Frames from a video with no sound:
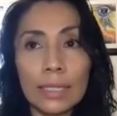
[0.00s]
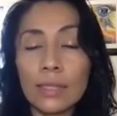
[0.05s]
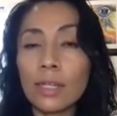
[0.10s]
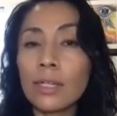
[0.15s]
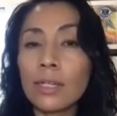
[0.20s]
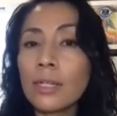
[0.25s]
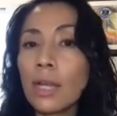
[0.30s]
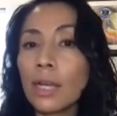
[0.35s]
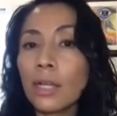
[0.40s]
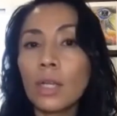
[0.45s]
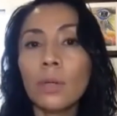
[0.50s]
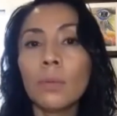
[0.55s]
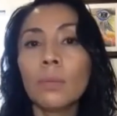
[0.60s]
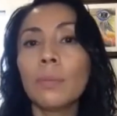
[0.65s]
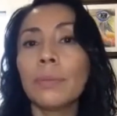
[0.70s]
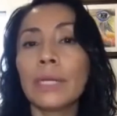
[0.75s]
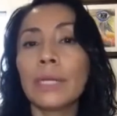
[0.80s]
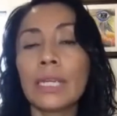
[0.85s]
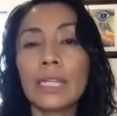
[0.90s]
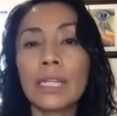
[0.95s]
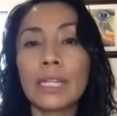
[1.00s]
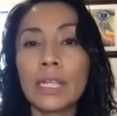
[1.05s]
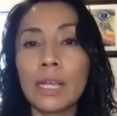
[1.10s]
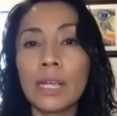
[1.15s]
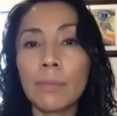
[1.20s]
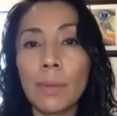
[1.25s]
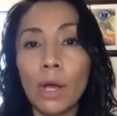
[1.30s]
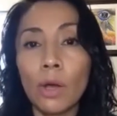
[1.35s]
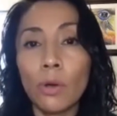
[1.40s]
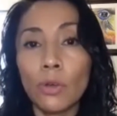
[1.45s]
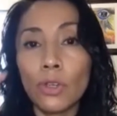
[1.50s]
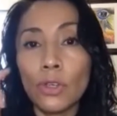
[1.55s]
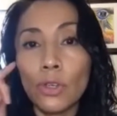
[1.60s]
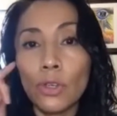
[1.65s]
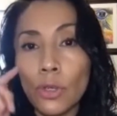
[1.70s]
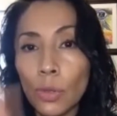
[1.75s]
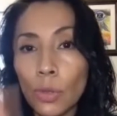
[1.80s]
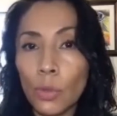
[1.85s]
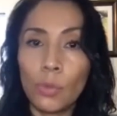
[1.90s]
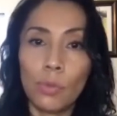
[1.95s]
they're not complaining about
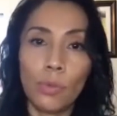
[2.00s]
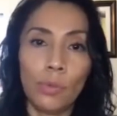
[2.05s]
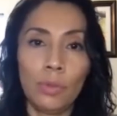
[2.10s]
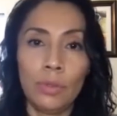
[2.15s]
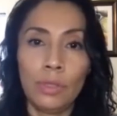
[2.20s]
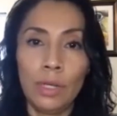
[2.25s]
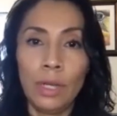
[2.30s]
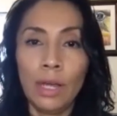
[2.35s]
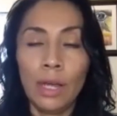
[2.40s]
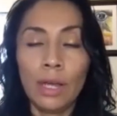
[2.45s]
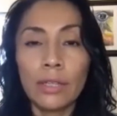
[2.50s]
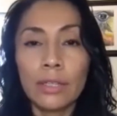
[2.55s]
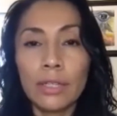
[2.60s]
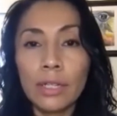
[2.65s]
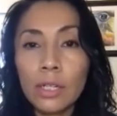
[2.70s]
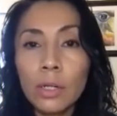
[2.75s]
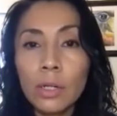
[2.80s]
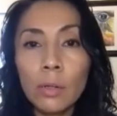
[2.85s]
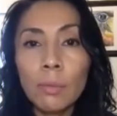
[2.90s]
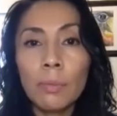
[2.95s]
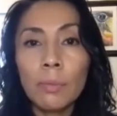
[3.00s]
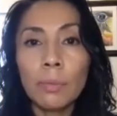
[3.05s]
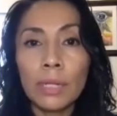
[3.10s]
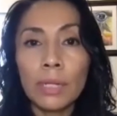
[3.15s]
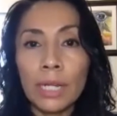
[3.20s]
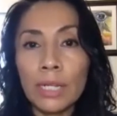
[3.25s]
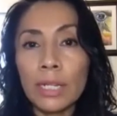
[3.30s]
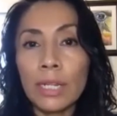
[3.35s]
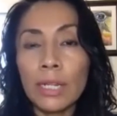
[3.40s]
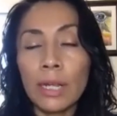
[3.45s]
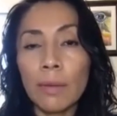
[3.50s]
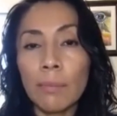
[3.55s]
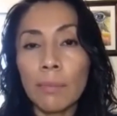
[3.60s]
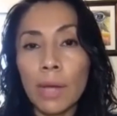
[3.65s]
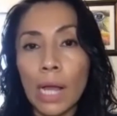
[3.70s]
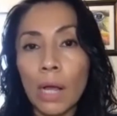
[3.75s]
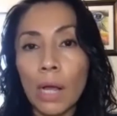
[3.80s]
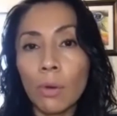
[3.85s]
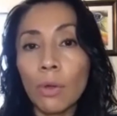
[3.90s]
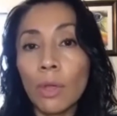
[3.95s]
you. They're complaining
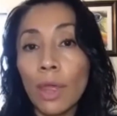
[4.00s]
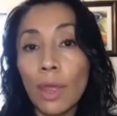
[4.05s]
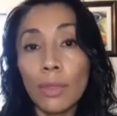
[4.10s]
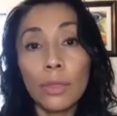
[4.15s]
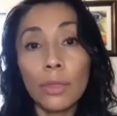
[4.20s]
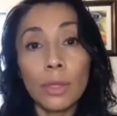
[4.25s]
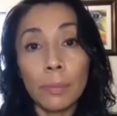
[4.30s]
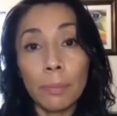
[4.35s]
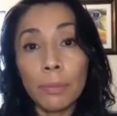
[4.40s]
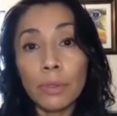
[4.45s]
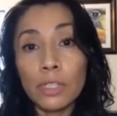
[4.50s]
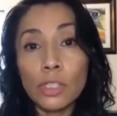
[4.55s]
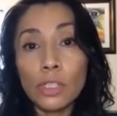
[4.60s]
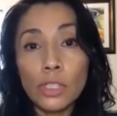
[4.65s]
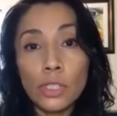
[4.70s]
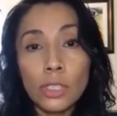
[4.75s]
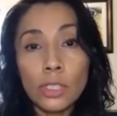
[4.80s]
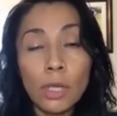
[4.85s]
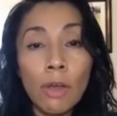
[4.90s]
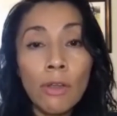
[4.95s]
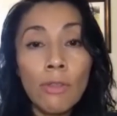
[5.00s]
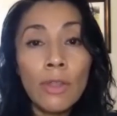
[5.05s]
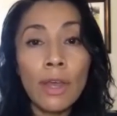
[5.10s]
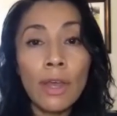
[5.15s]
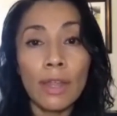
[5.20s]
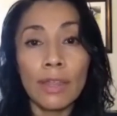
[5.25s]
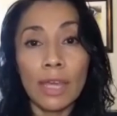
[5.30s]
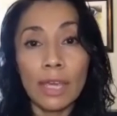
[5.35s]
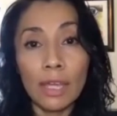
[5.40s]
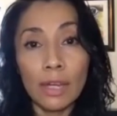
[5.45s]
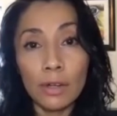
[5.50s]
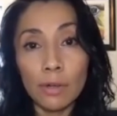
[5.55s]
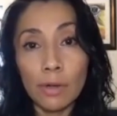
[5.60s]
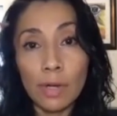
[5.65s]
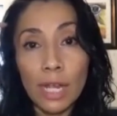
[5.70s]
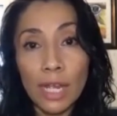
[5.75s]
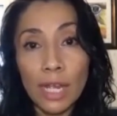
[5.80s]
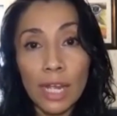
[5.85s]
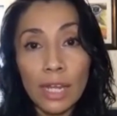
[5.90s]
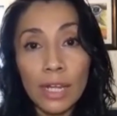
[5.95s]
about the persona they
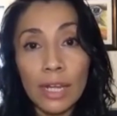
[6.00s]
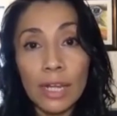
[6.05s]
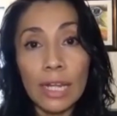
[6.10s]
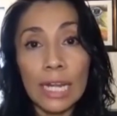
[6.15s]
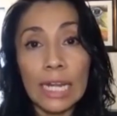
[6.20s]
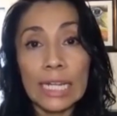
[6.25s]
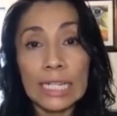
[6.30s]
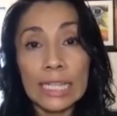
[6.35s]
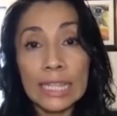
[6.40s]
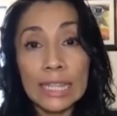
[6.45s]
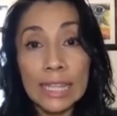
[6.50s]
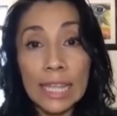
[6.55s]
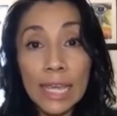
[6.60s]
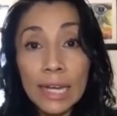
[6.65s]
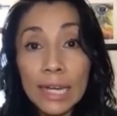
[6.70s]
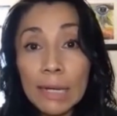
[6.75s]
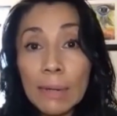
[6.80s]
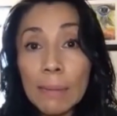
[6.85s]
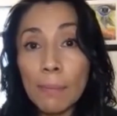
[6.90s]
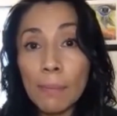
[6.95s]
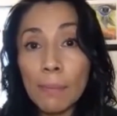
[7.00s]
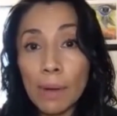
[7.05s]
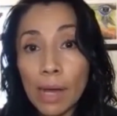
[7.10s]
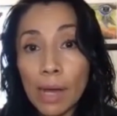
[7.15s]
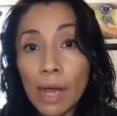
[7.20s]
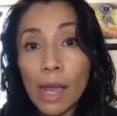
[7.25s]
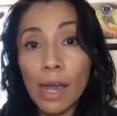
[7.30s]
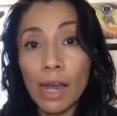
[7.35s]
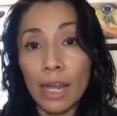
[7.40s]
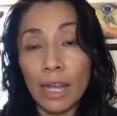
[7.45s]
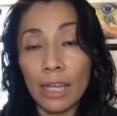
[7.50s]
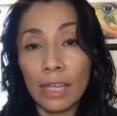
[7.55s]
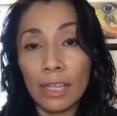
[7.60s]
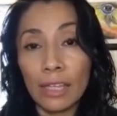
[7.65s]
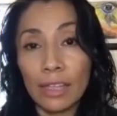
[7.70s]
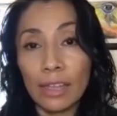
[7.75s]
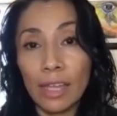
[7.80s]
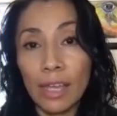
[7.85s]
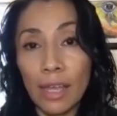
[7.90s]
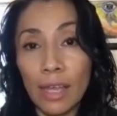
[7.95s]
created in their mind
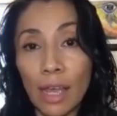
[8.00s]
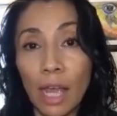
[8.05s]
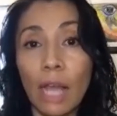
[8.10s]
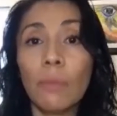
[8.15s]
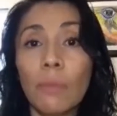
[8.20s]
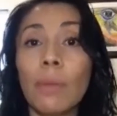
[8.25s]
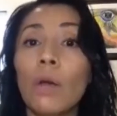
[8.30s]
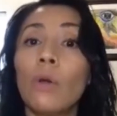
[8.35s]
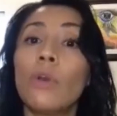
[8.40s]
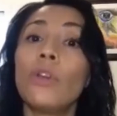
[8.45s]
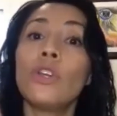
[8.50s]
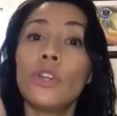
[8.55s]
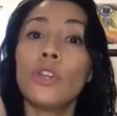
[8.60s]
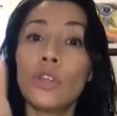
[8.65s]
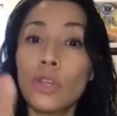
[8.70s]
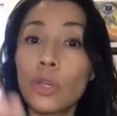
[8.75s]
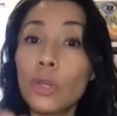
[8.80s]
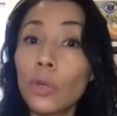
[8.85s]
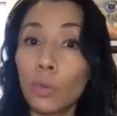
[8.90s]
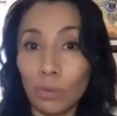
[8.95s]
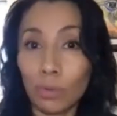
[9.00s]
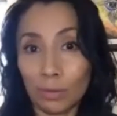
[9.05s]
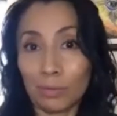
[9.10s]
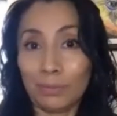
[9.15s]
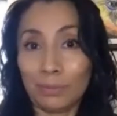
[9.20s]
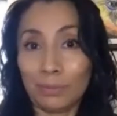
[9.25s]
about you.